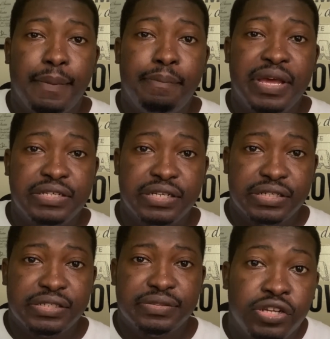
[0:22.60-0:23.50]

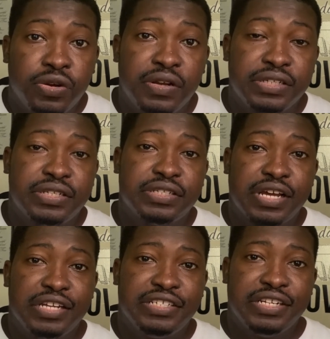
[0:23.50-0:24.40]
business. And during this
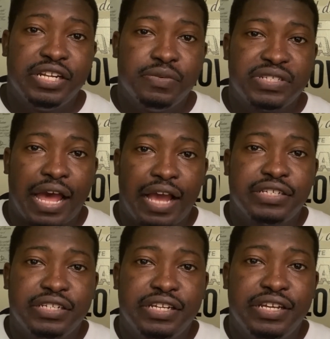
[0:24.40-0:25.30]
discussion, it was
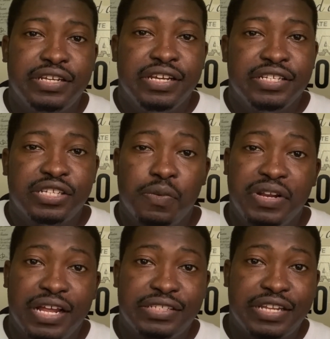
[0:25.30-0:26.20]
actually someone
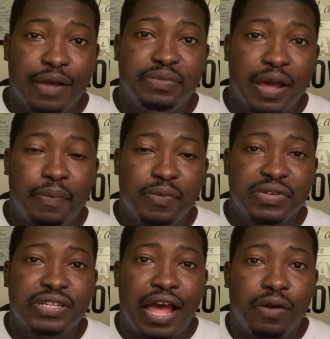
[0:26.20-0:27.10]
that stepped up and
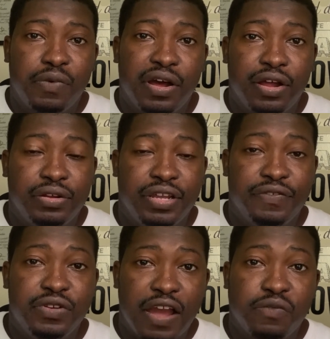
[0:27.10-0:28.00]
was like, well,
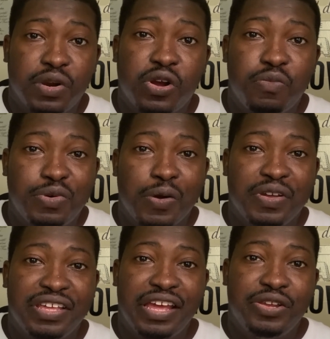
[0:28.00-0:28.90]
if you never want to go broke
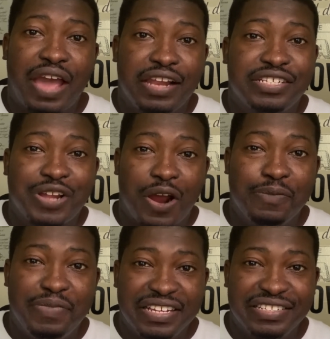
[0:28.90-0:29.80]
again, you got to start a
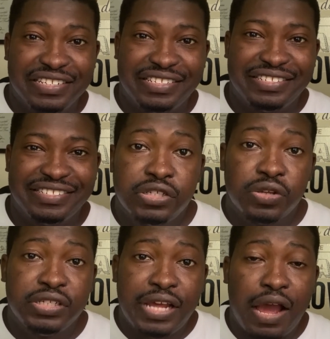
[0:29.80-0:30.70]
business. So
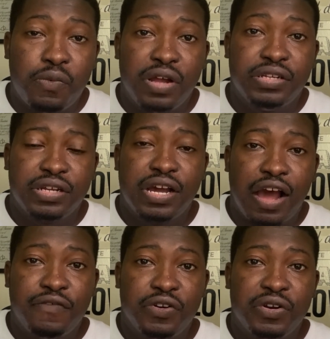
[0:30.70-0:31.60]
today I wanted to
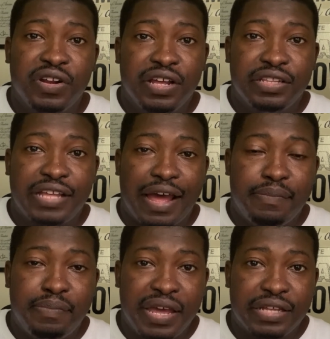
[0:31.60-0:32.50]
cover
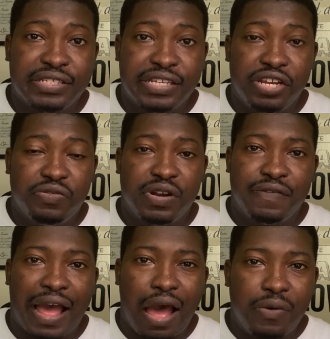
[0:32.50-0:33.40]
that big secret of
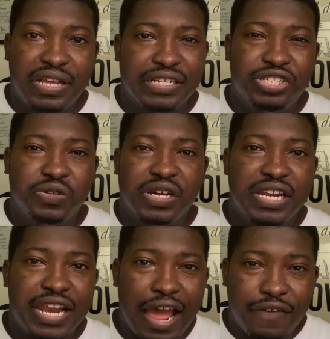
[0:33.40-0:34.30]
how it is that you could
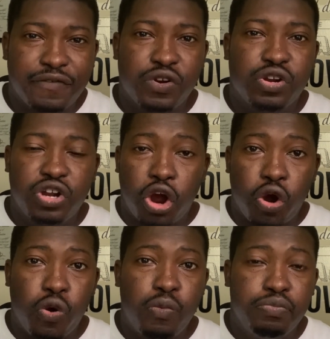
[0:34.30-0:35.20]
never
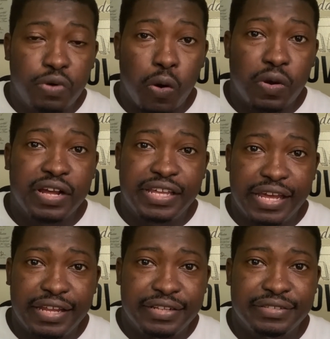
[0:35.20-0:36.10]
go broke
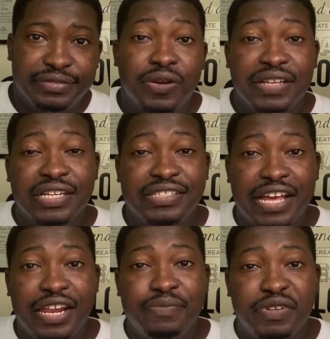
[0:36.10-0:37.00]
again. So as I
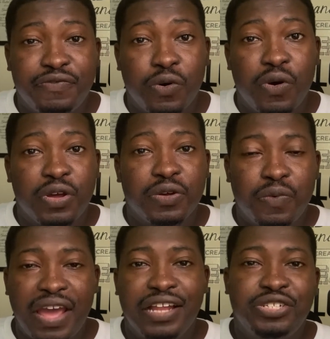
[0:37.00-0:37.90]
stated before, the
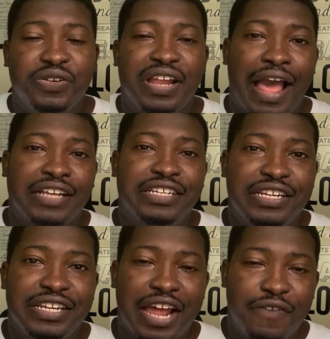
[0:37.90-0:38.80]
way that you could actually
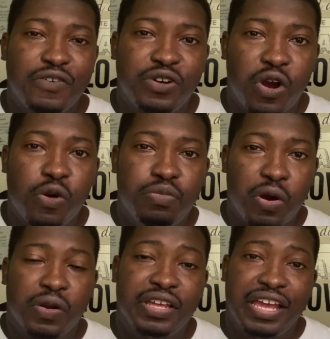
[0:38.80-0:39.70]
never go
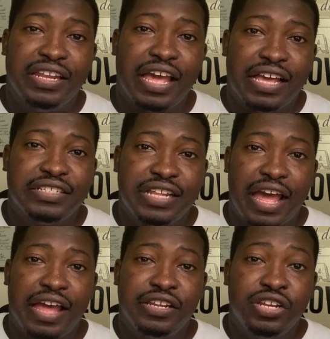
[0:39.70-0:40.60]
broke again is
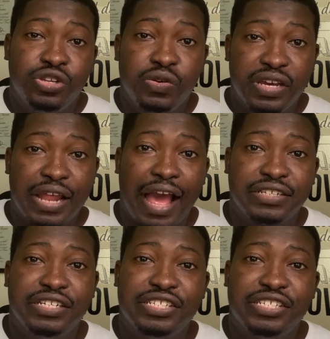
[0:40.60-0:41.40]
that you could actually